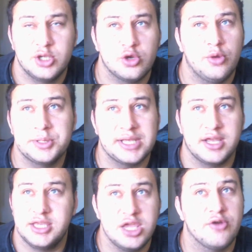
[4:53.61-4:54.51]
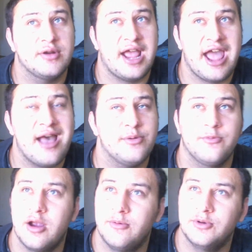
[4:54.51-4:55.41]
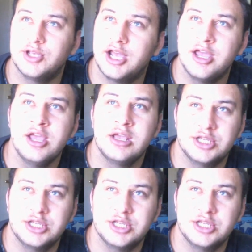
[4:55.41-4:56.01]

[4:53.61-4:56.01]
It took almost like a year and a half before everyone's like,